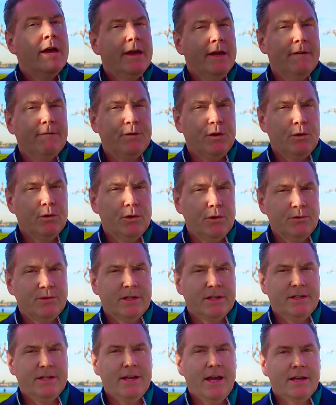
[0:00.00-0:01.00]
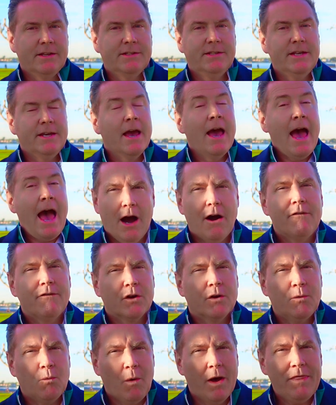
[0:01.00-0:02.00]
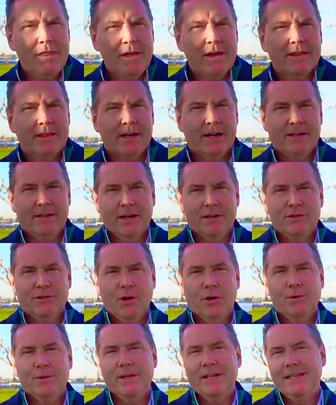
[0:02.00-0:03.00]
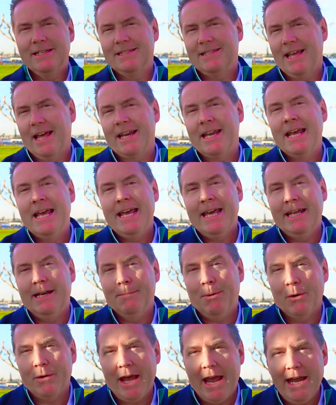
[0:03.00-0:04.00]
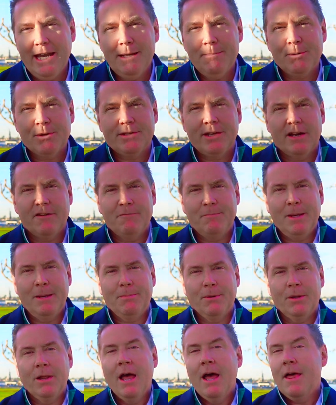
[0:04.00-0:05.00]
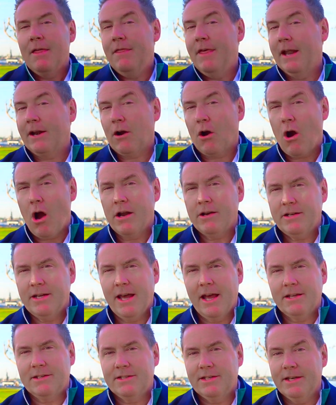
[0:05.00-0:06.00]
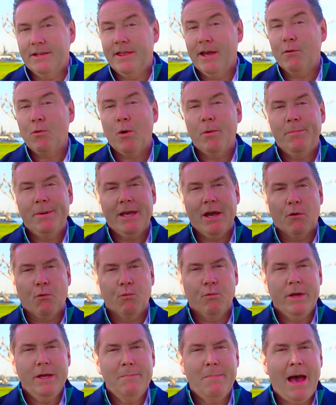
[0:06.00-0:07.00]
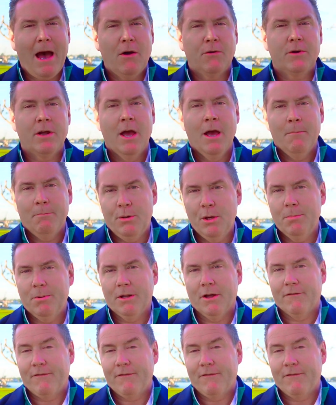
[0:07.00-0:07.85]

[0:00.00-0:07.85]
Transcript: if you're using THC. However, and one thing that it does show is that in about 80% of people that are on THC, there will be a rebound pupil